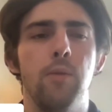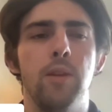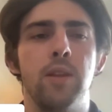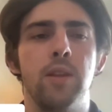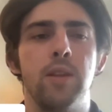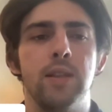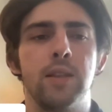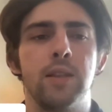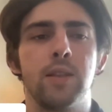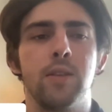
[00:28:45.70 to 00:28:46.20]

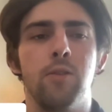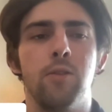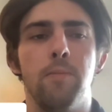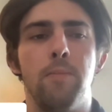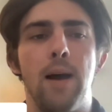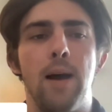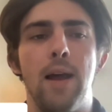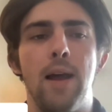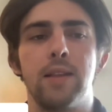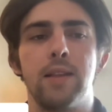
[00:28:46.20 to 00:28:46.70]
with Discord
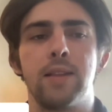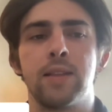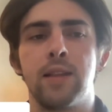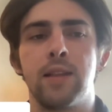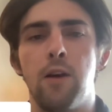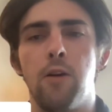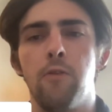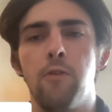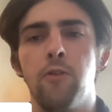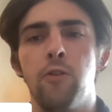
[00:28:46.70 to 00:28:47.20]
by
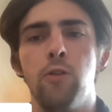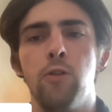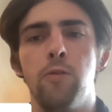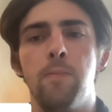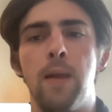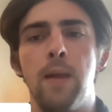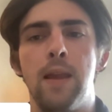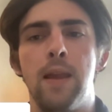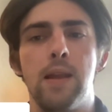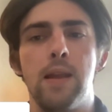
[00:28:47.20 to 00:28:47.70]
itself could
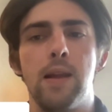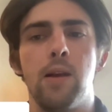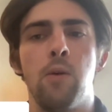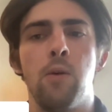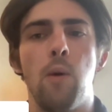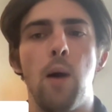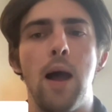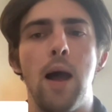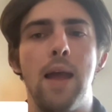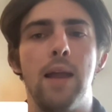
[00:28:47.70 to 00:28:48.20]
be
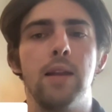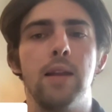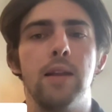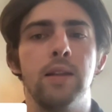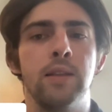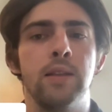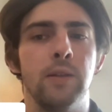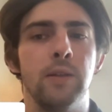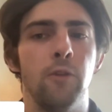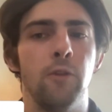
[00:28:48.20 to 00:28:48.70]
quite
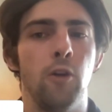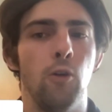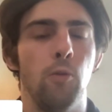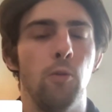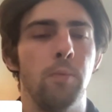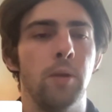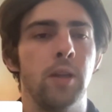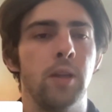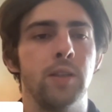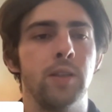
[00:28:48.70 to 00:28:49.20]

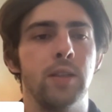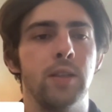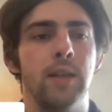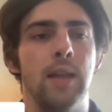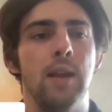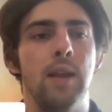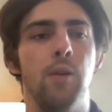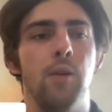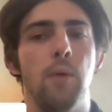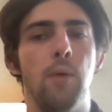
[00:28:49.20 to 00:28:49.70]
difficult because you'd
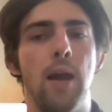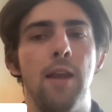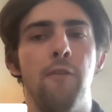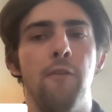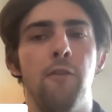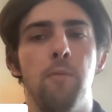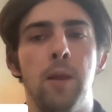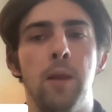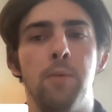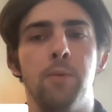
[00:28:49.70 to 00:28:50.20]
need a way
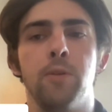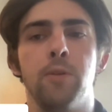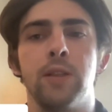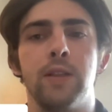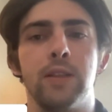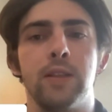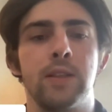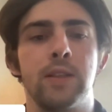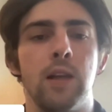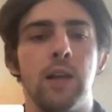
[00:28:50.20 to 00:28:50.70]
for people to
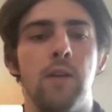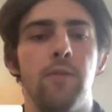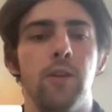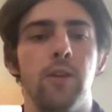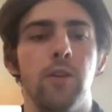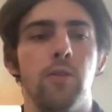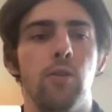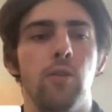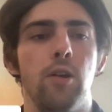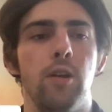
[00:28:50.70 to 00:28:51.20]
discover
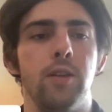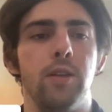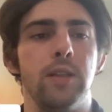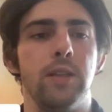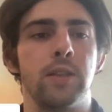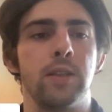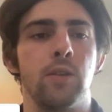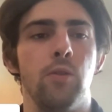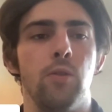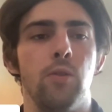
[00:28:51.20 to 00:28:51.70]
your
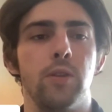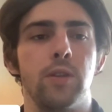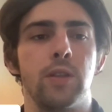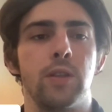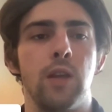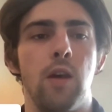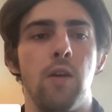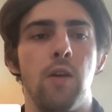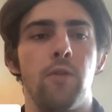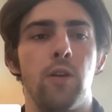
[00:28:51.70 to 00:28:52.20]
Discord
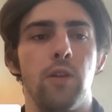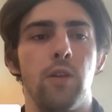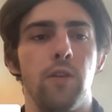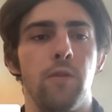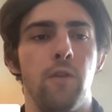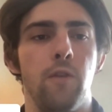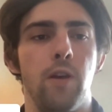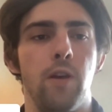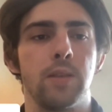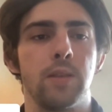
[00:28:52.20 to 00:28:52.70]
server in the
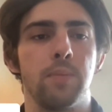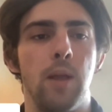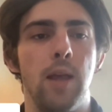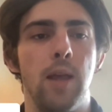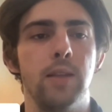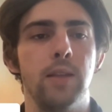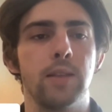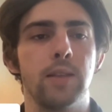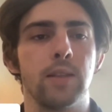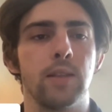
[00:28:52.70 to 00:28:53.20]
first
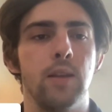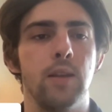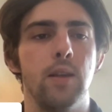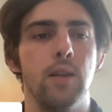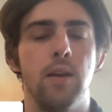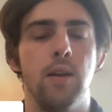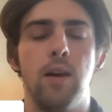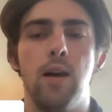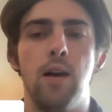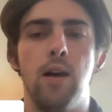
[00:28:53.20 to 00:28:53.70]
place.
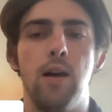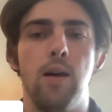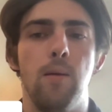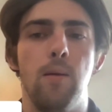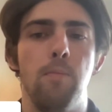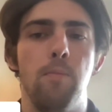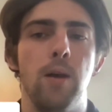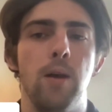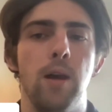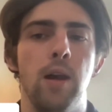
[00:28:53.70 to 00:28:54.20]

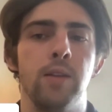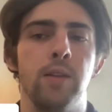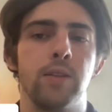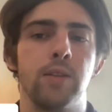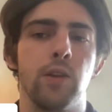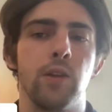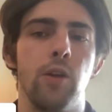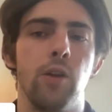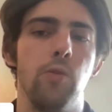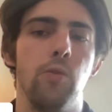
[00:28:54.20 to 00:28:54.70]
And
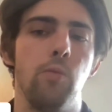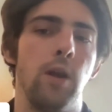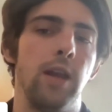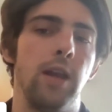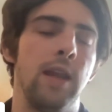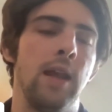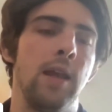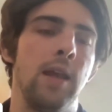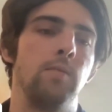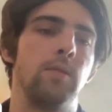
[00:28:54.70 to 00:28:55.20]
so when
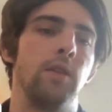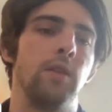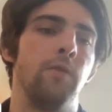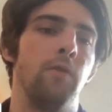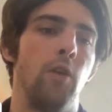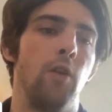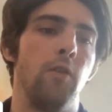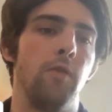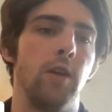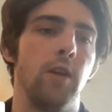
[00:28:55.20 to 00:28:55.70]
it came to the
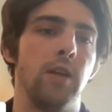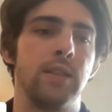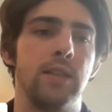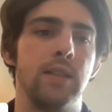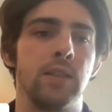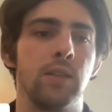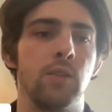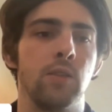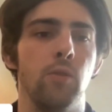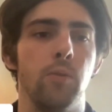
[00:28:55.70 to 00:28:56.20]
Flowverse
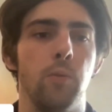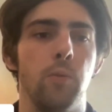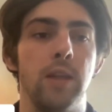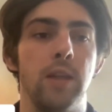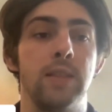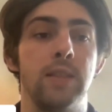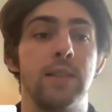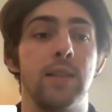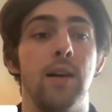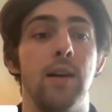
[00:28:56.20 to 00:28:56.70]
Discord, we
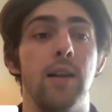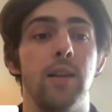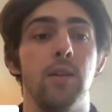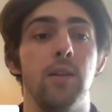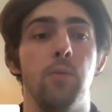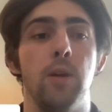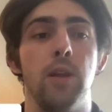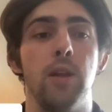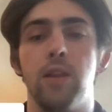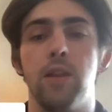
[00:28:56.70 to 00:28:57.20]

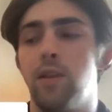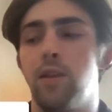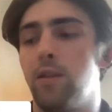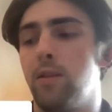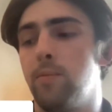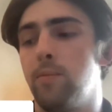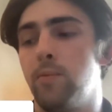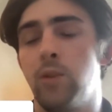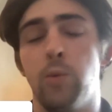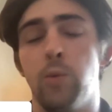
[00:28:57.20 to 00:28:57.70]
started with
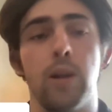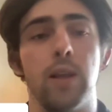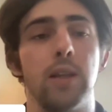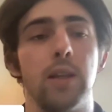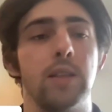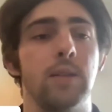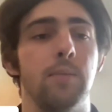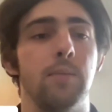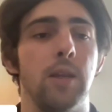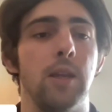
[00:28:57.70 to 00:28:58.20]
Twitter
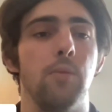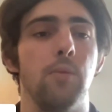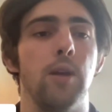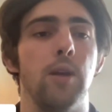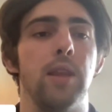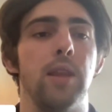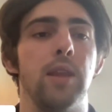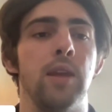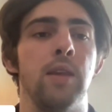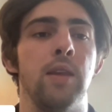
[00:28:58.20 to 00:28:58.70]
to begin
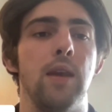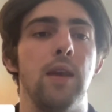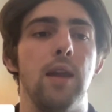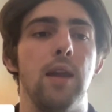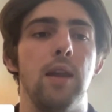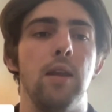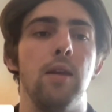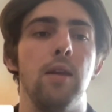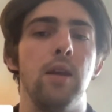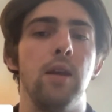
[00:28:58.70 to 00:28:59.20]
with, and
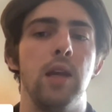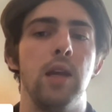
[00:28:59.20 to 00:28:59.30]
then